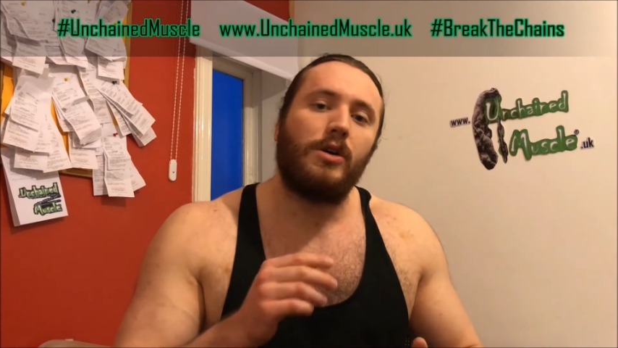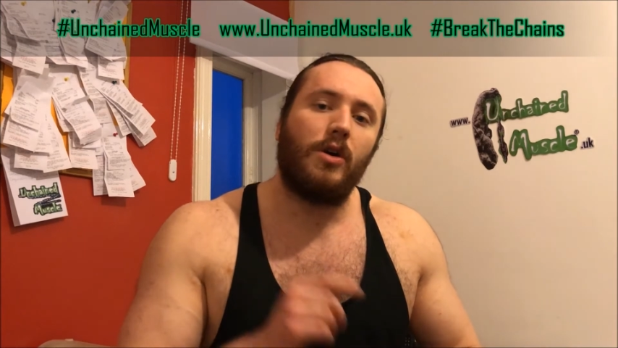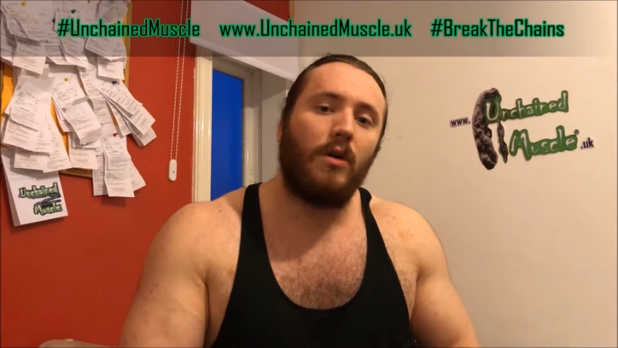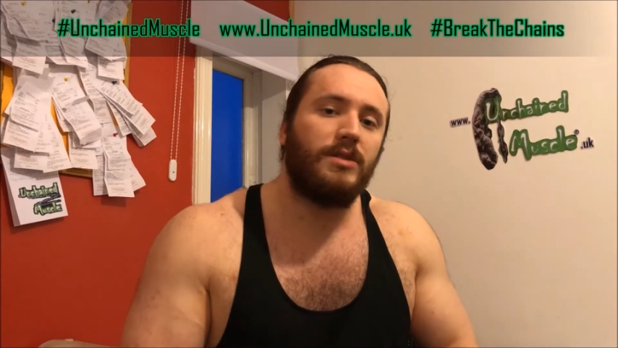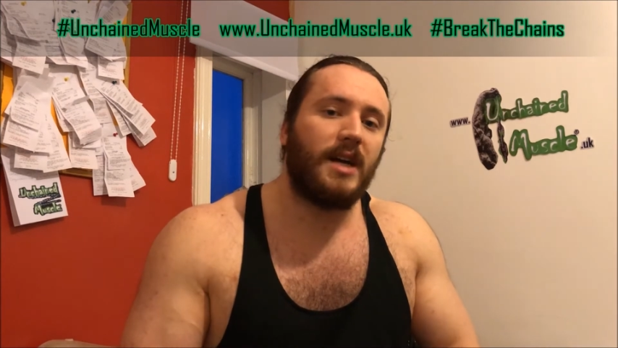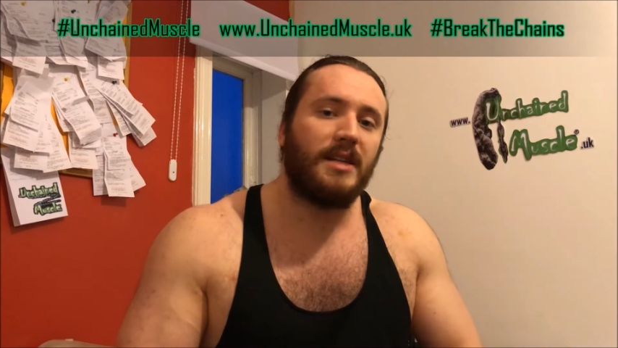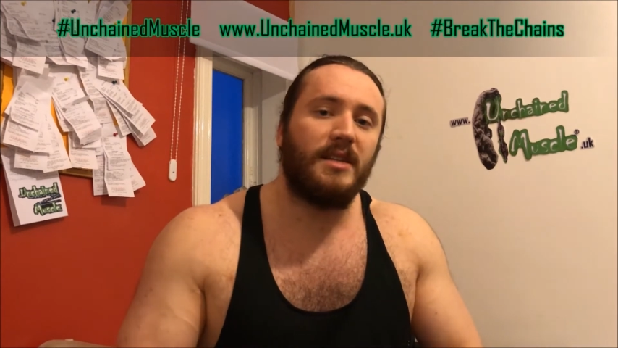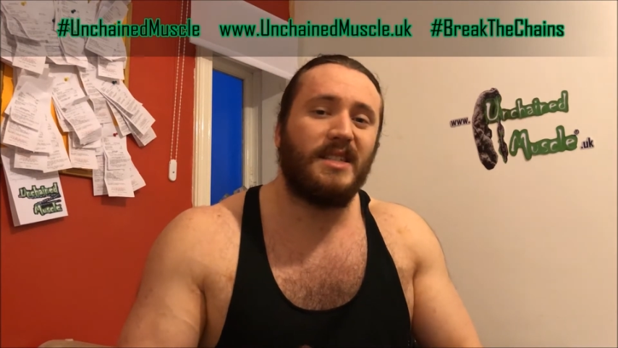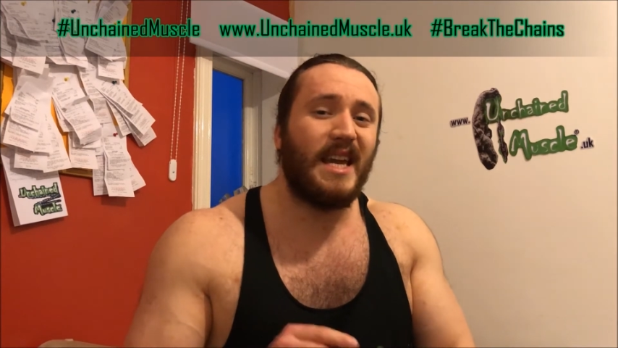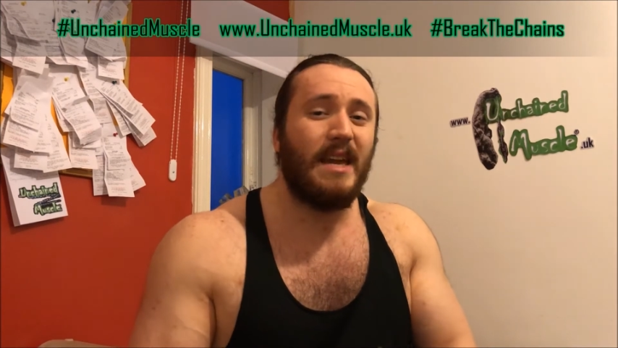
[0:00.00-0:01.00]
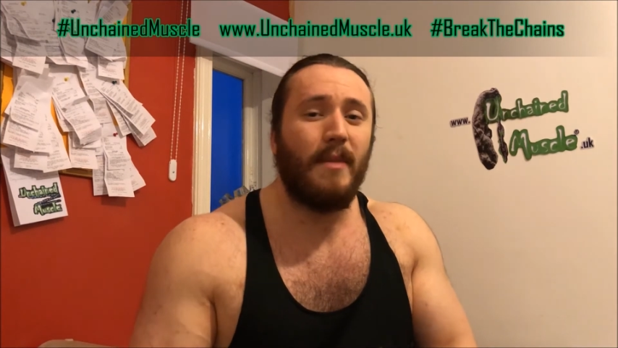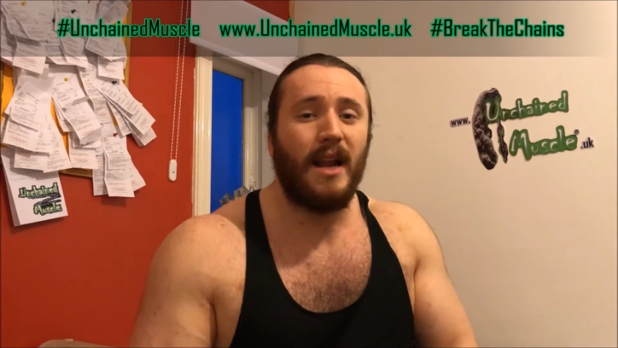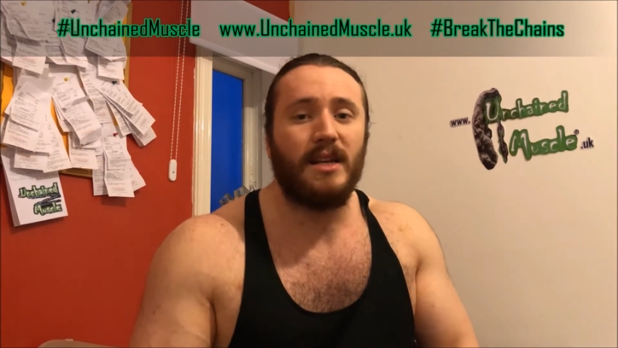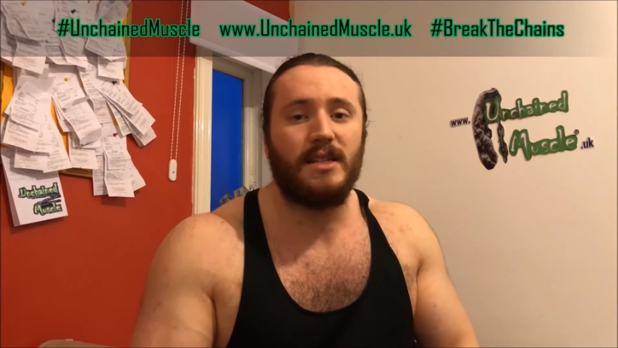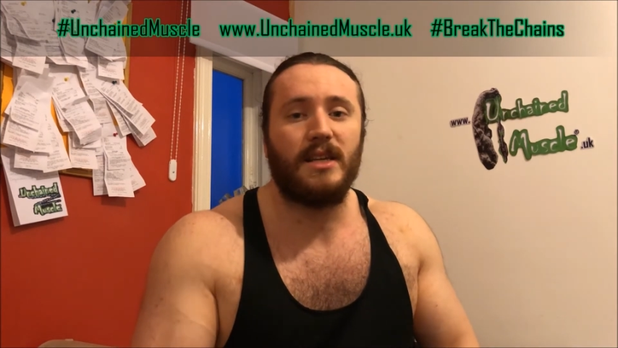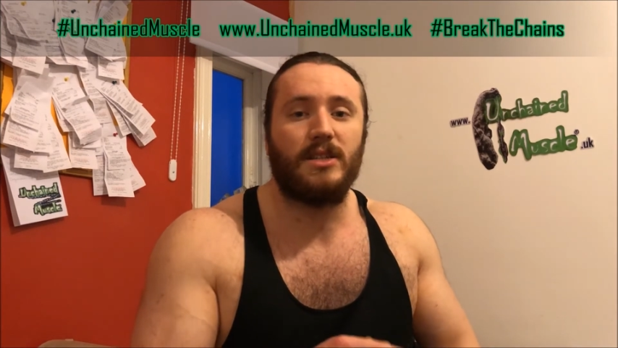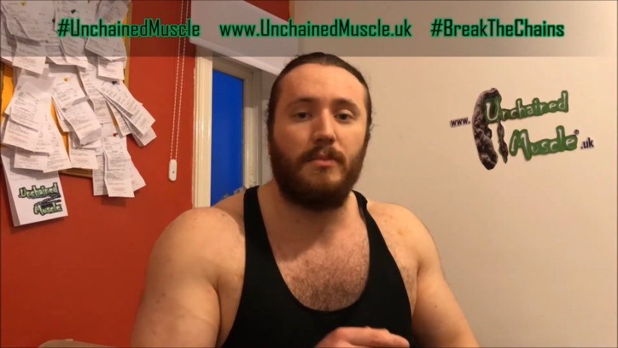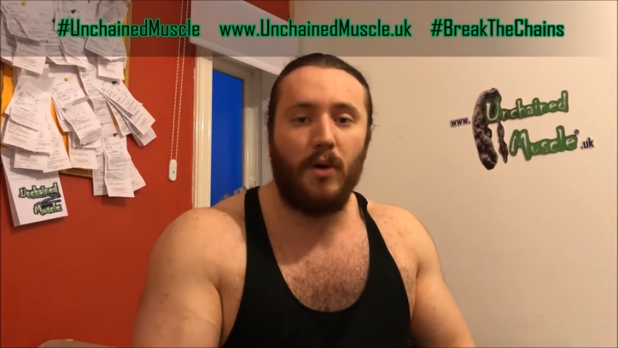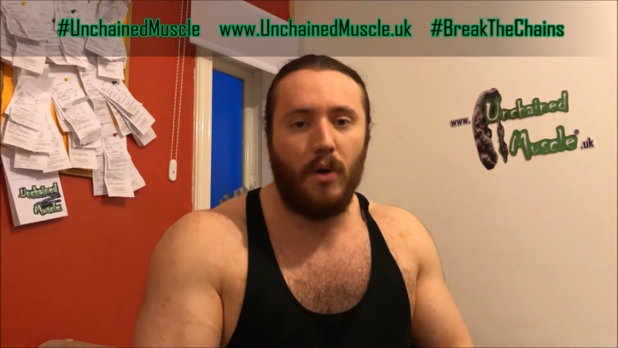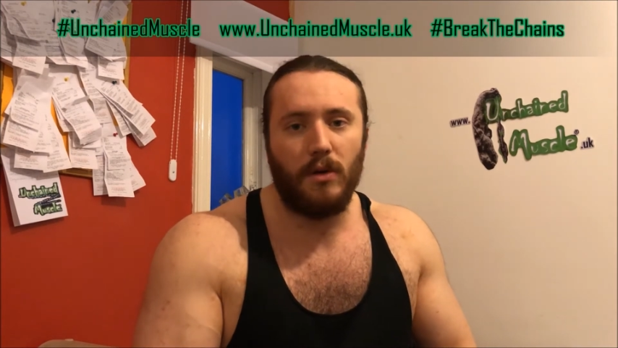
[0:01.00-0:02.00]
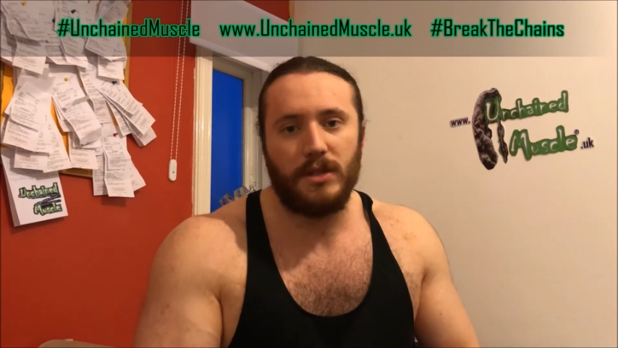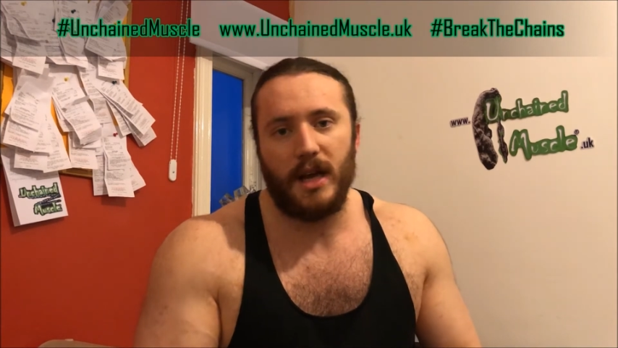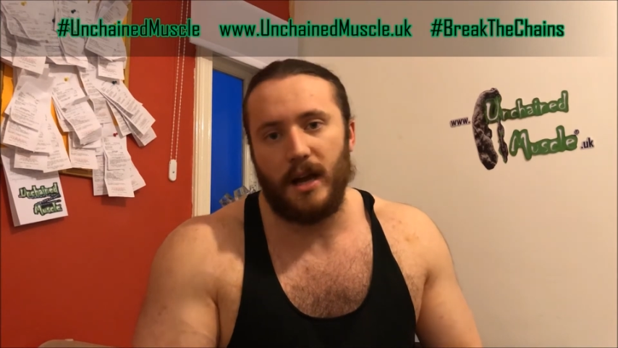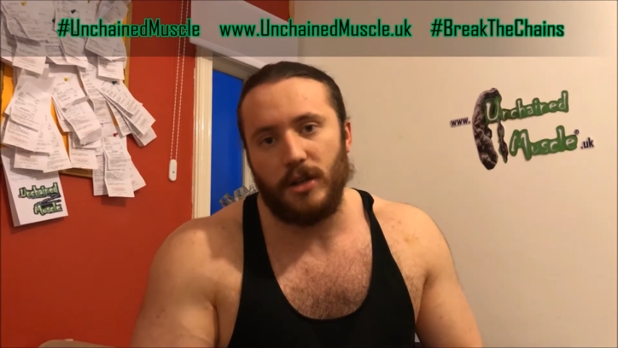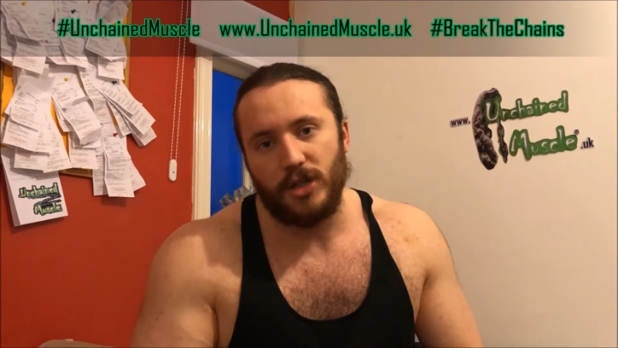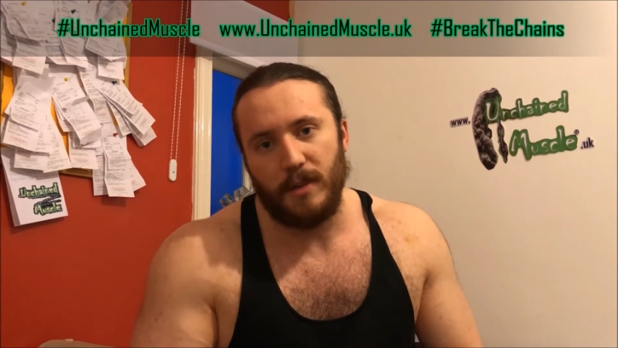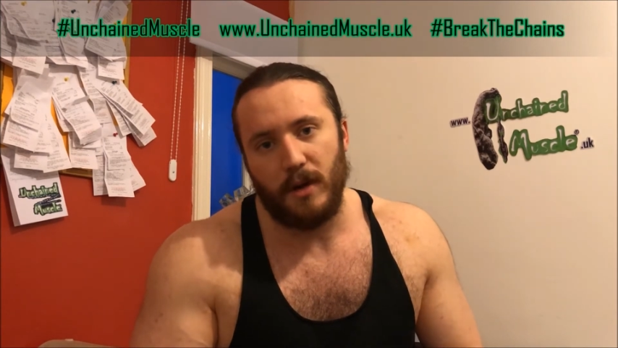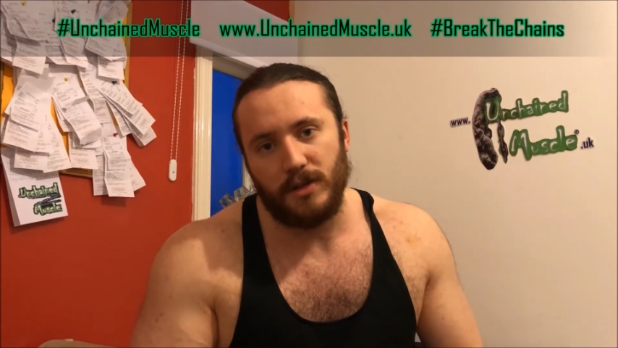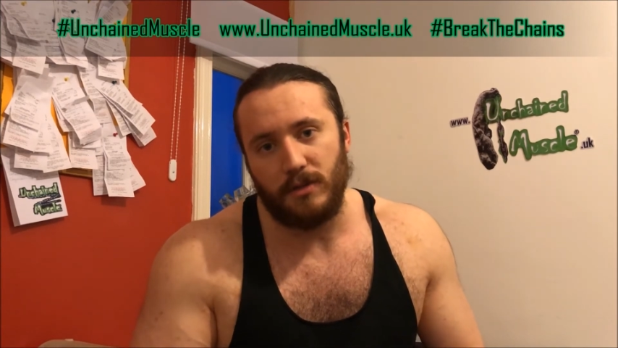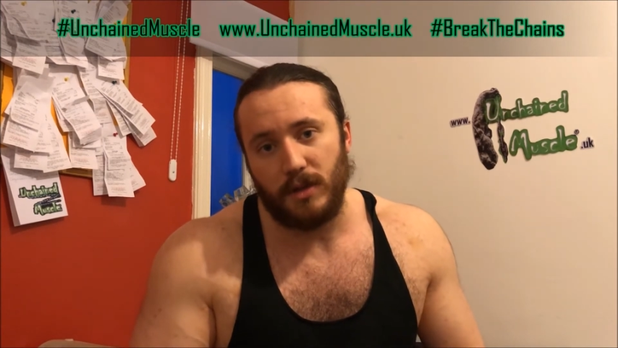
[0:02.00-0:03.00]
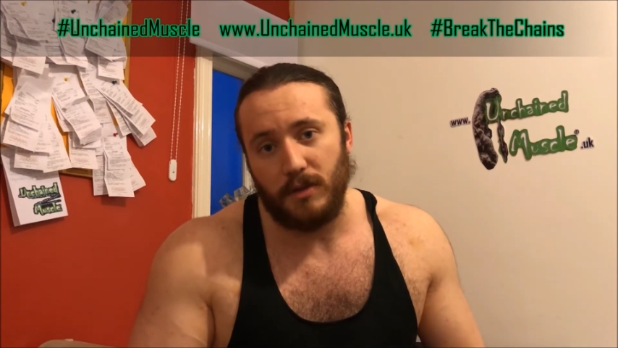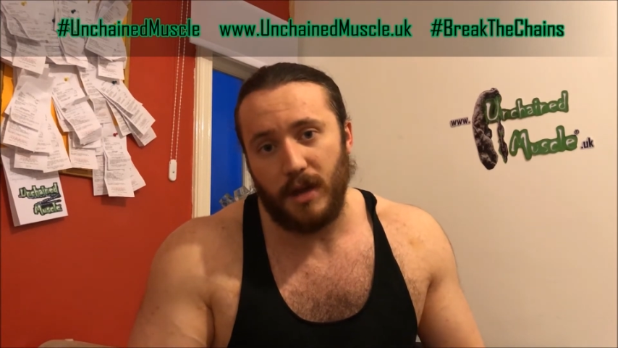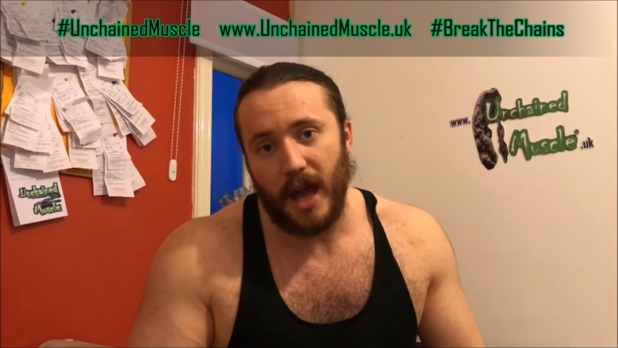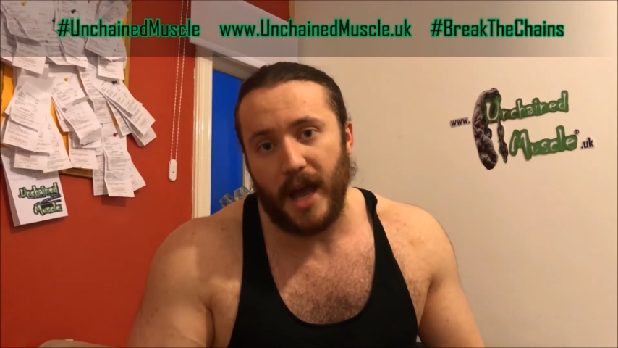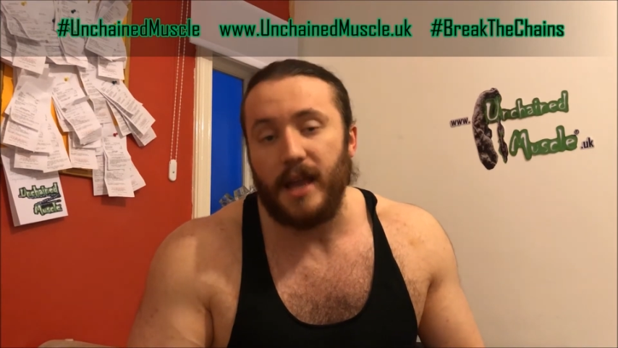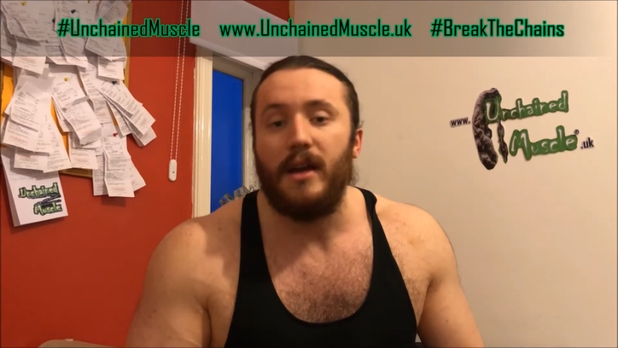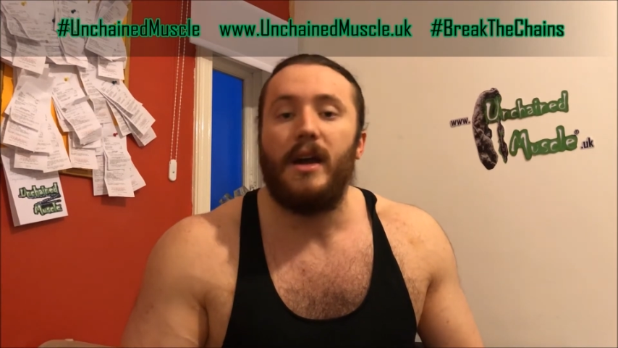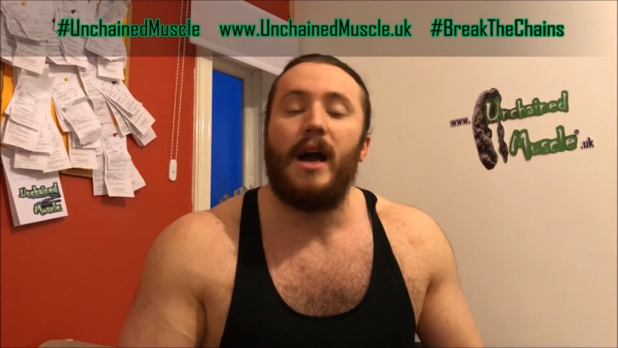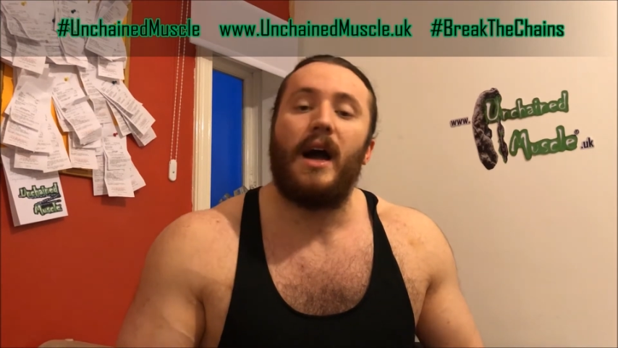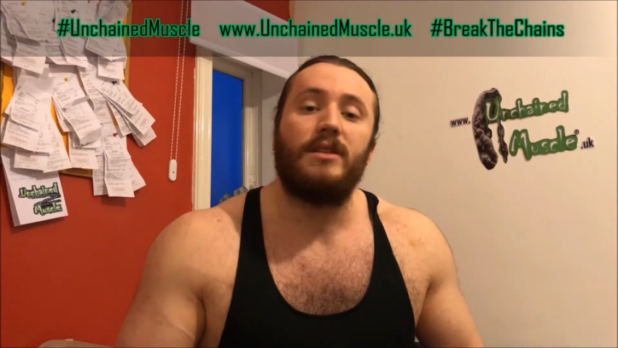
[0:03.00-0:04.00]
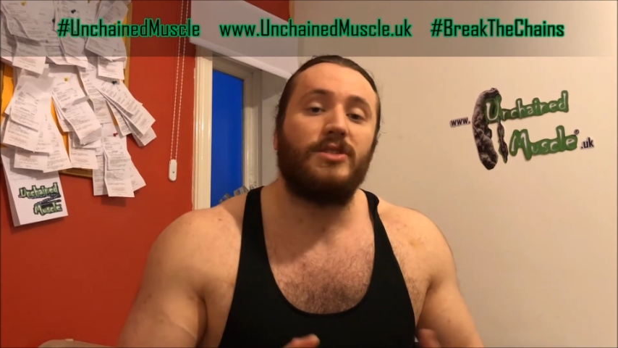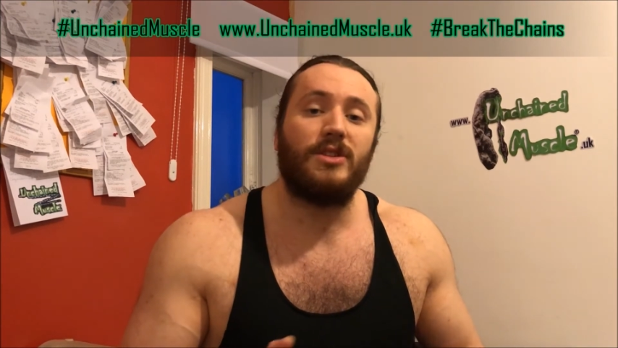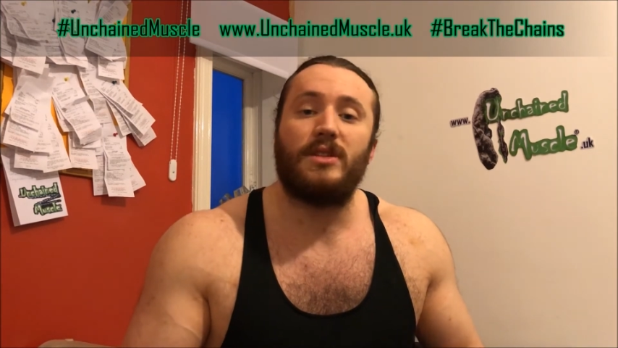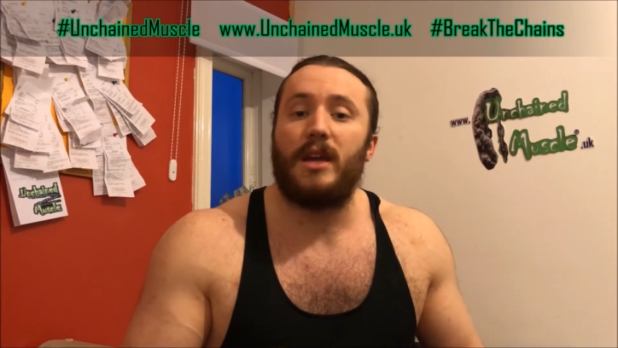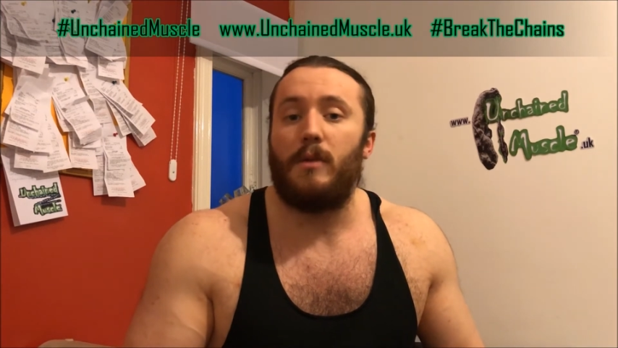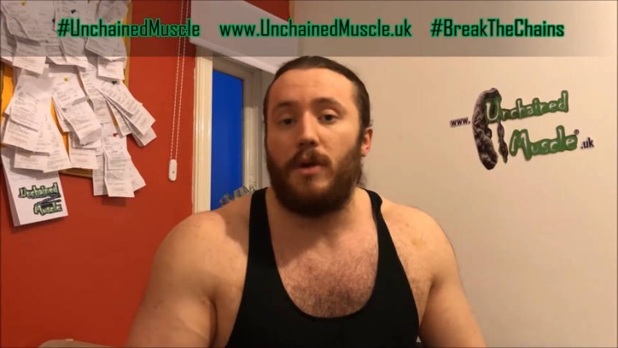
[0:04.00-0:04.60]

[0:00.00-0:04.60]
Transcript: contact us, email us at support@unchainedmuscle.uk and just say you